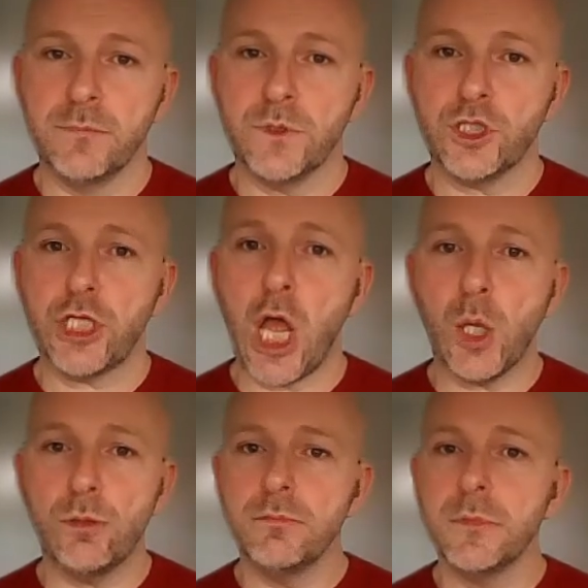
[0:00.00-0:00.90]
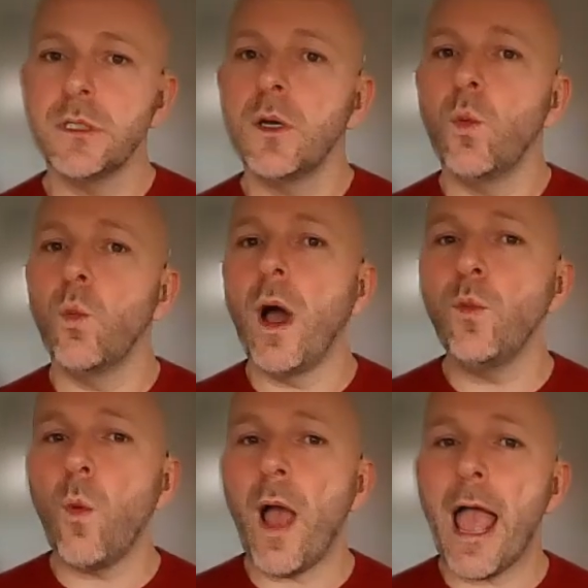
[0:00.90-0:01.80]
So
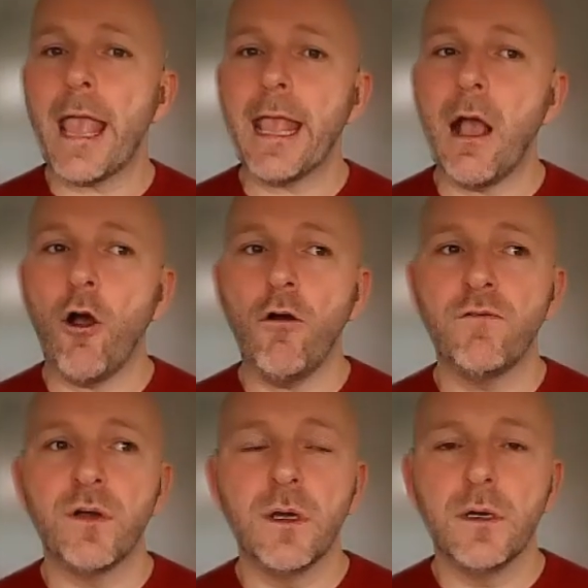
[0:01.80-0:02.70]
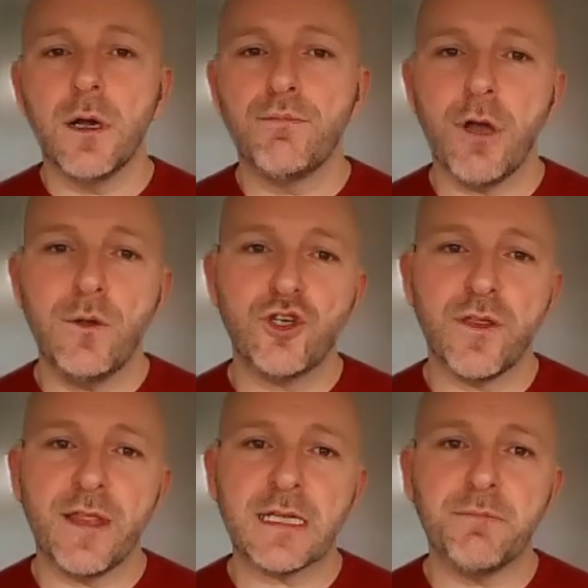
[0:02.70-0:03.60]
one way of approaching
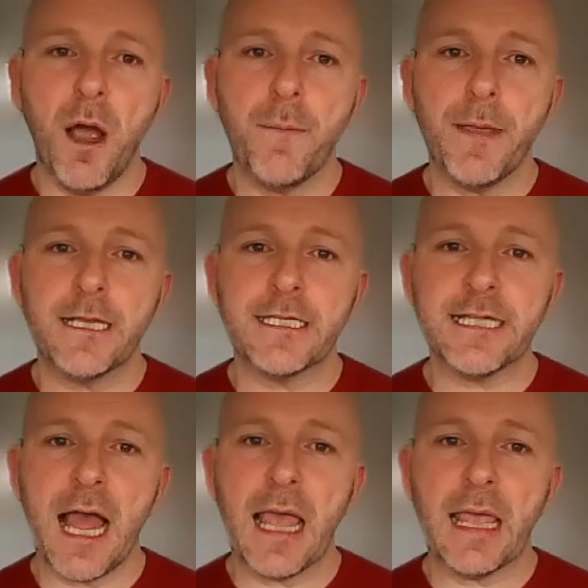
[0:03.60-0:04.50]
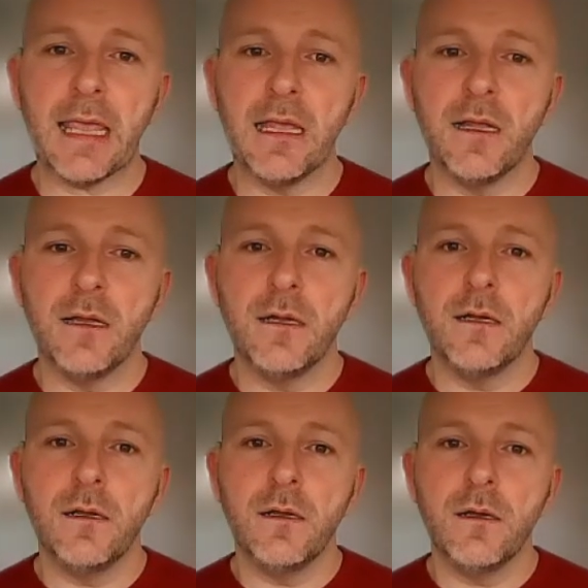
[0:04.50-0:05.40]
this might be to say,
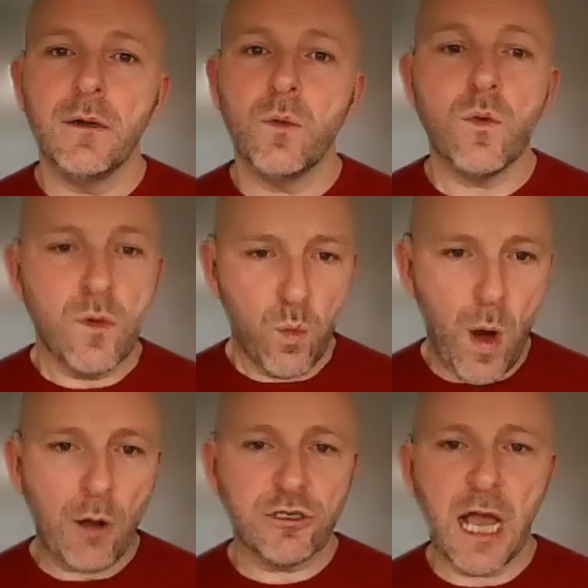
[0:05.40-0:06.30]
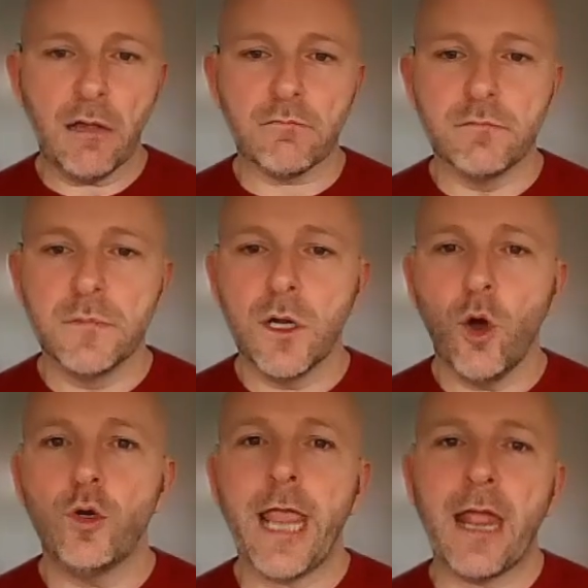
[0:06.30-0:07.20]
well done
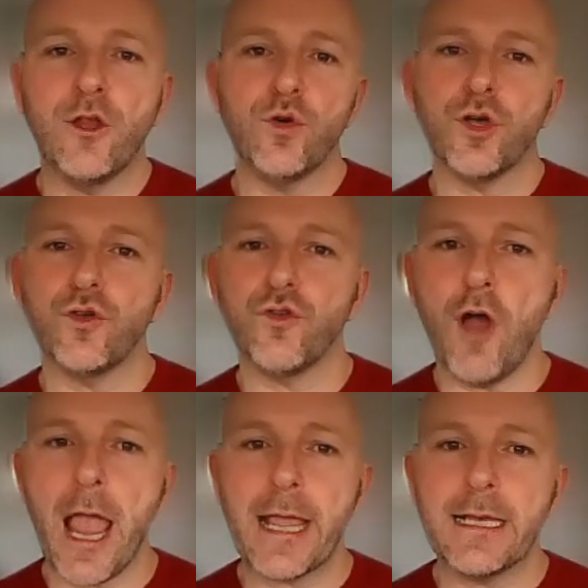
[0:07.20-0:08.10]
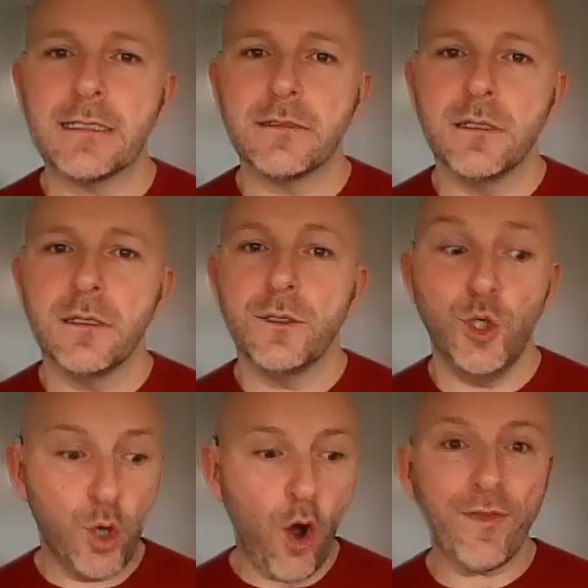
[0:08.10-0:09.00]
on getting your good grade. You
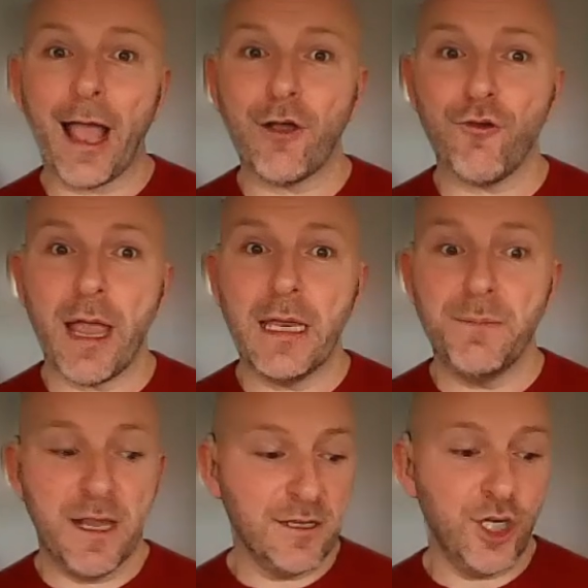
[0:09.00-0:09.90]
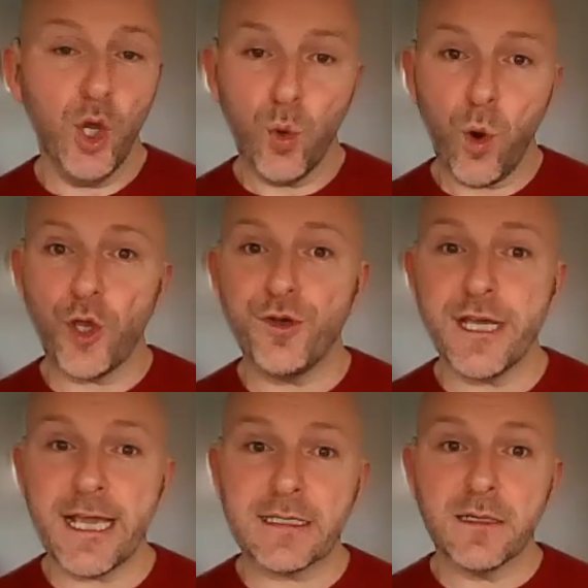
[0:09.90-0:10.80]
got grade because look what you
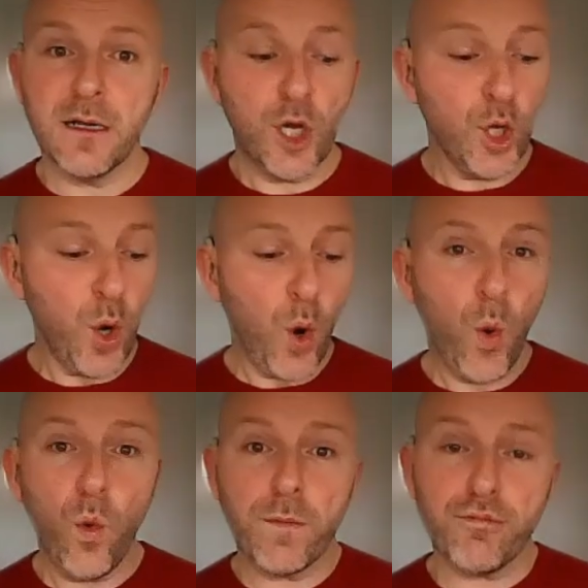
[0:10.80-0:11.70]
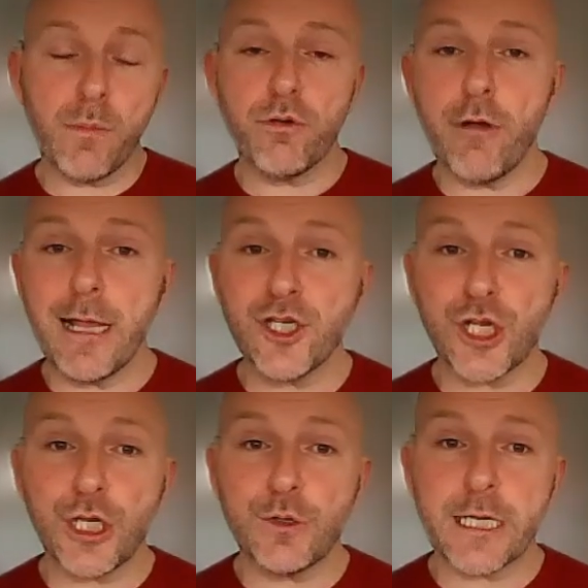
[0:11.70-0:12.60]
did. Look at all the
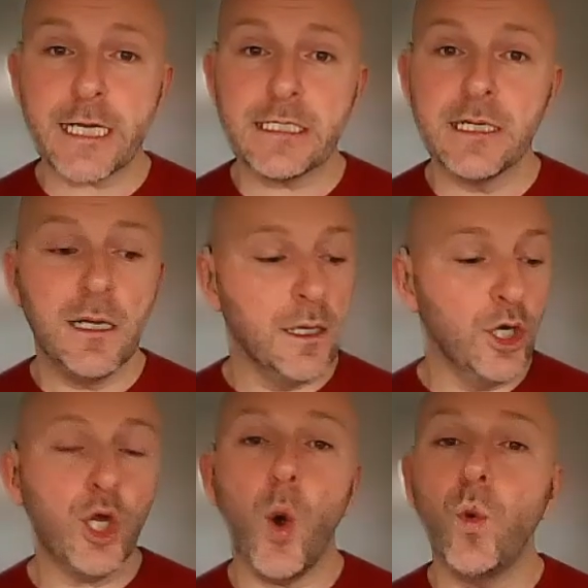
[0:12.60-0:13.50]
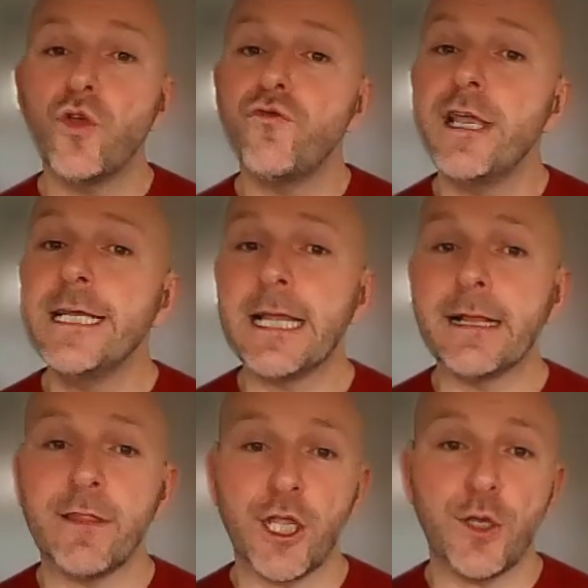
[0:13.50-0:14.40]
preparation you did. Look at all the
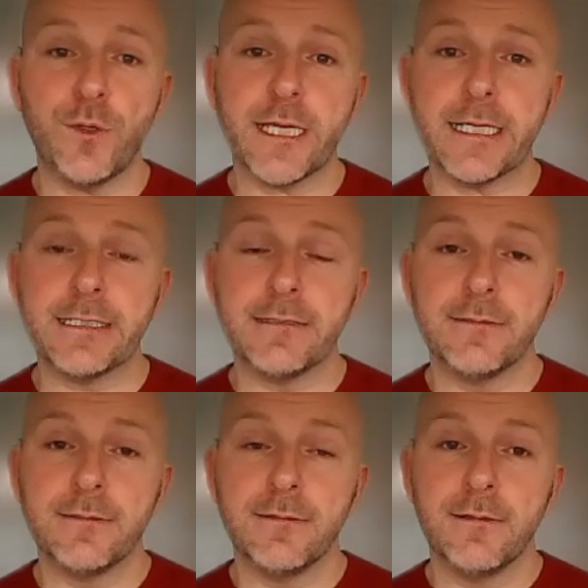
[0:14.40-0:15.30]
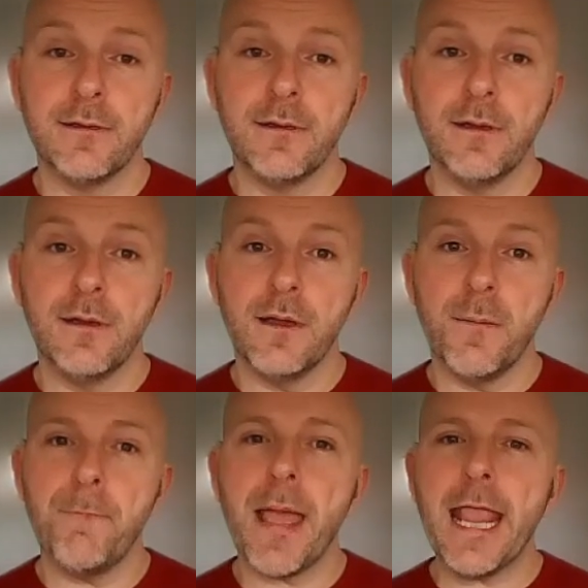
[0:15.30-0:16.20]
reading that you did.
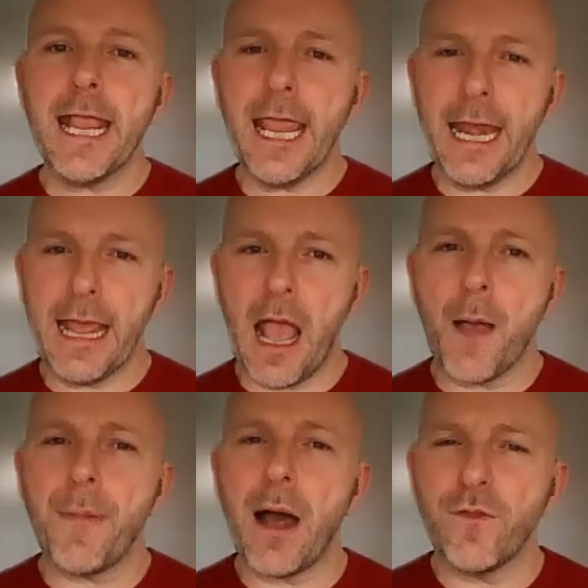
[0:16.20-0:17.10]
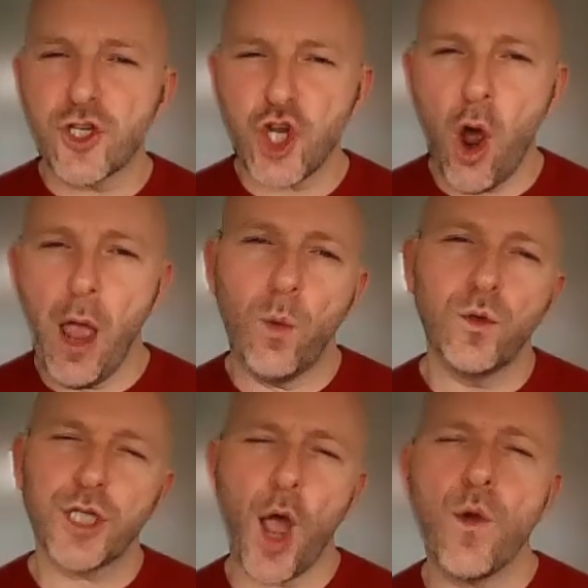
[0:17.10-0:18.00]
Making it about the
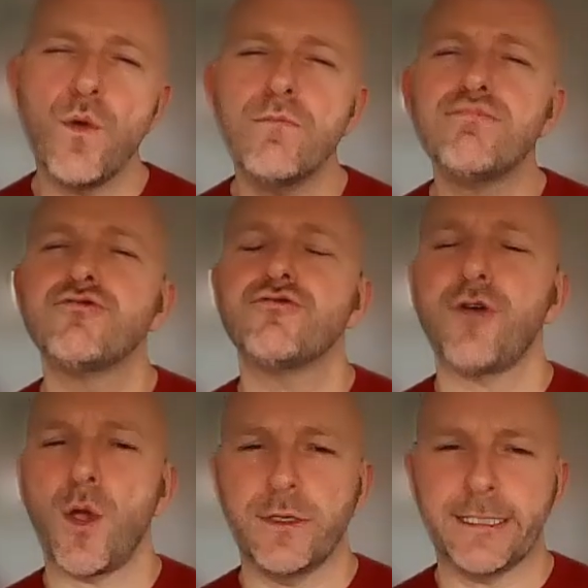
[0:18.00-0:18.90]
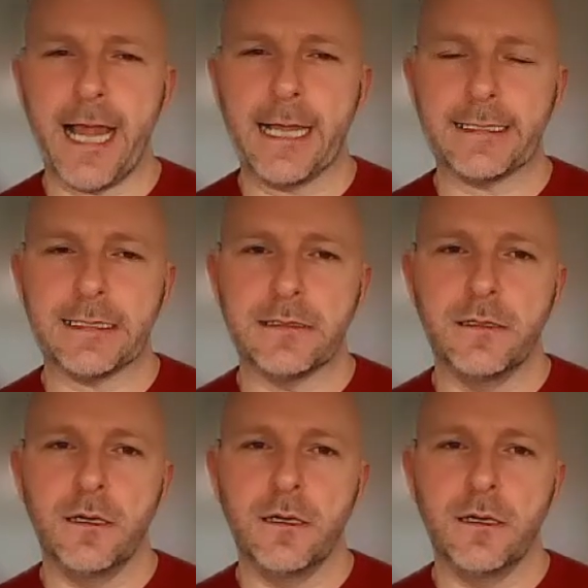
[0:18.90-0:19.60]
child's own process